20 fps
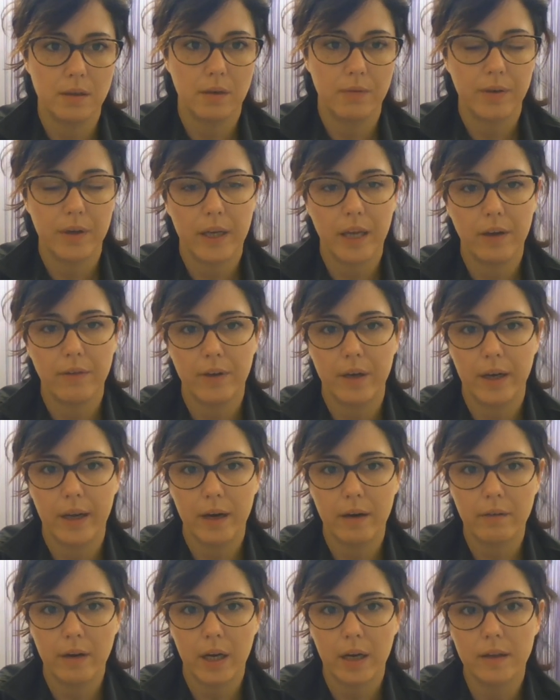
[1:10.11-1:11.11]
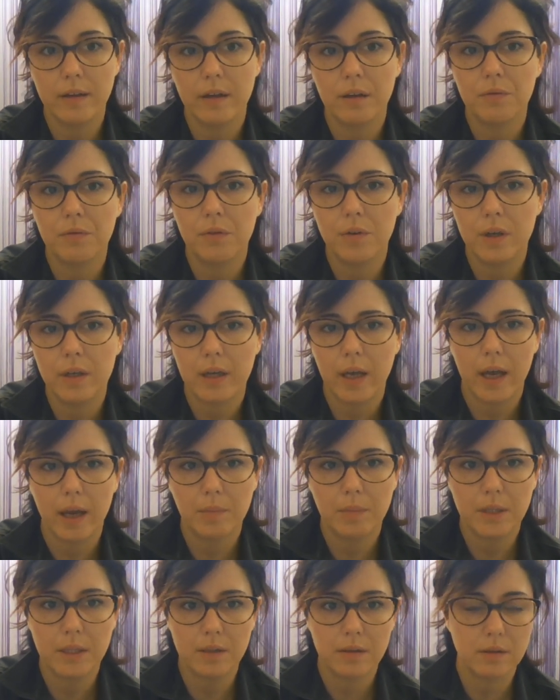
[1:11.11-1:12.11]
of a given area and therefore the
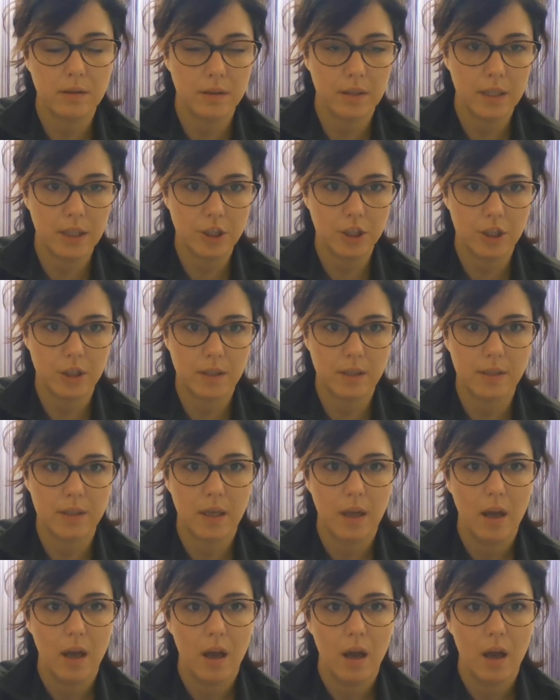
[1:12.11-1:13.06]
habitat conditions